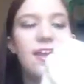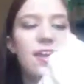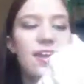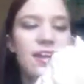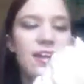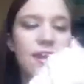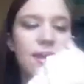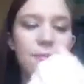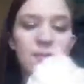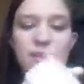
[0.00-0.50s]
And
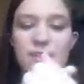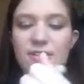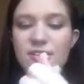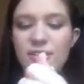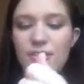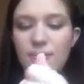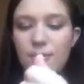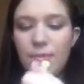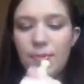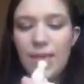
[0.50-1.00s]
it came in a
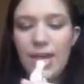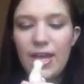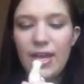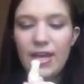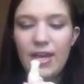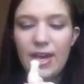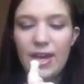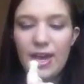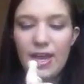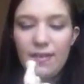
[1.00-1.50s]
sample pack.
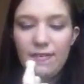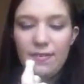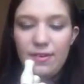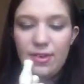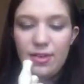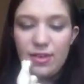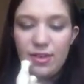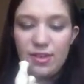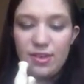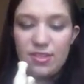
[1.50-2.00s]
And I have,
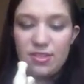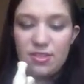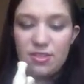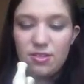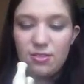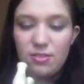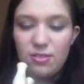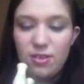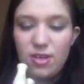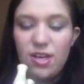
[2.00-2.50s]
it's
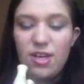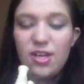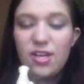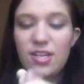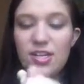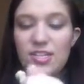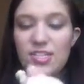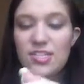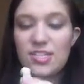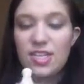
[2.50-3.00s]
Greed
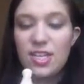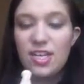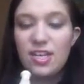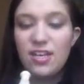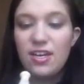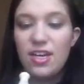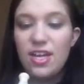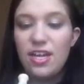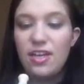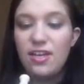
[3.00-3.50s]
and
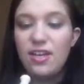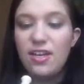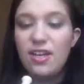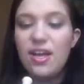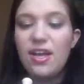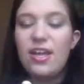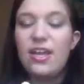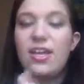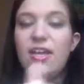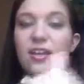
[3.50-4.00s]
Sin. And then
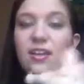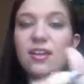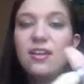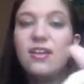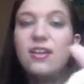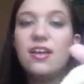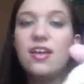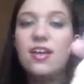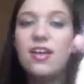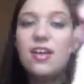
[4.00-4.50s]

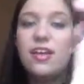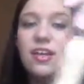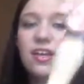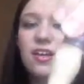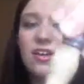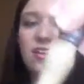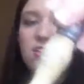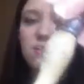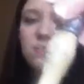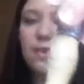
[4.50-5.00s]
Eden.
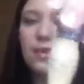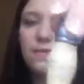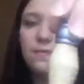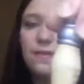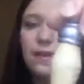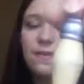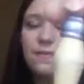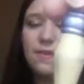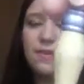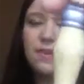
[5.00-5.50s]
Eden's my
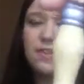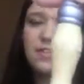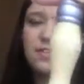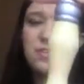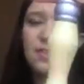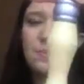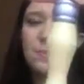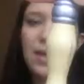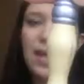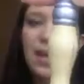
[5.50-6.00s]
favorite. It's
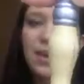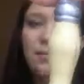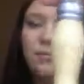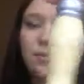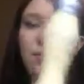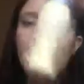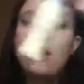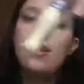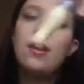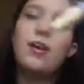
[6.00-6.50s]
the matte
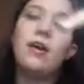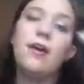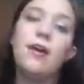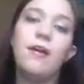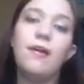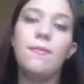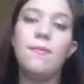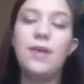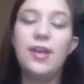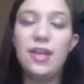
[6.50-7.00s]
one.
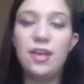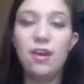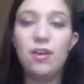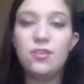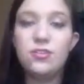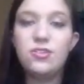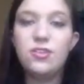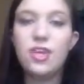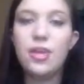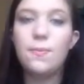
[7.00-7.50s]
It
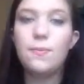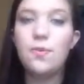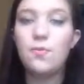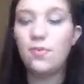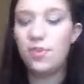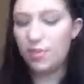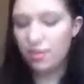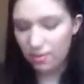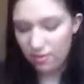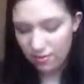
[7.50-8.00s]
also came in
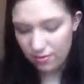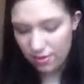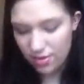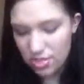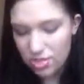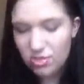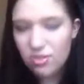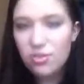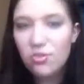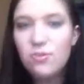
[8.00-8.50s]
with an
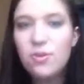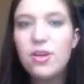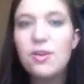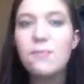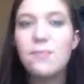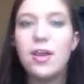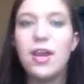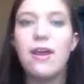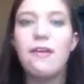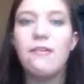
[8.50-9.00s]
original one,
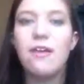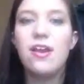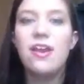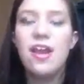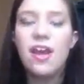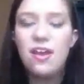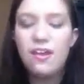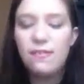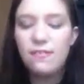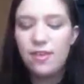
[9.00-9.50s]
but I ran
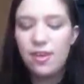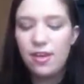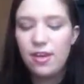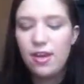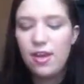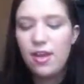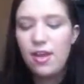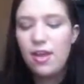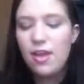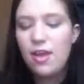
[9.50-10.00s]
out of it.
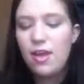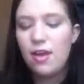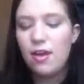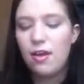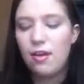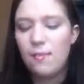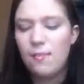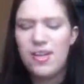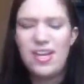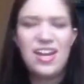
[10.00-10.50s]

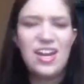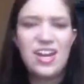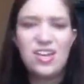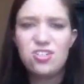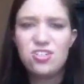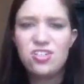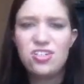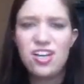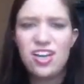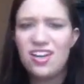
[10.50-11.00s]
It
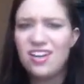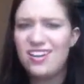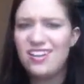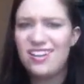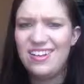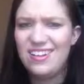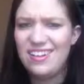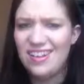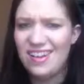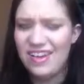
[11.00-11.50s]
actually kind of
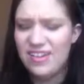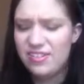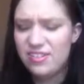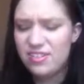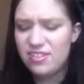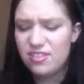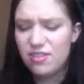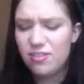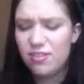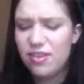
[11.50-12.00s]
didn't last
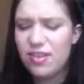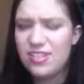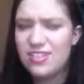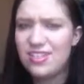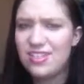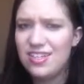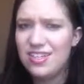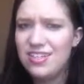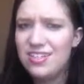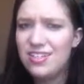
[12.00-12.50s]
as long as
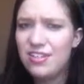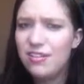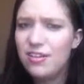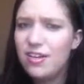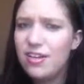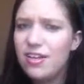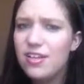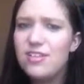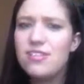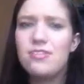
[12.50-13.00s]
these three
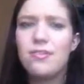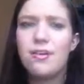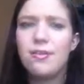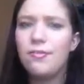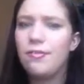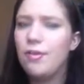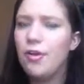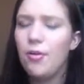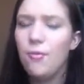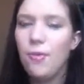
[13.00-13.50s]
did. So I
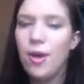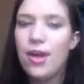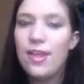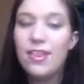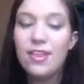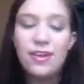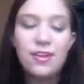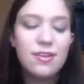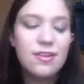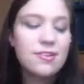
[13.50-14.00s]
don't know why
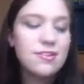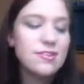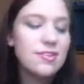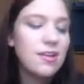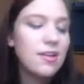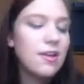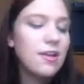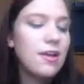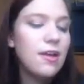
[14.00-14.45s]
that is.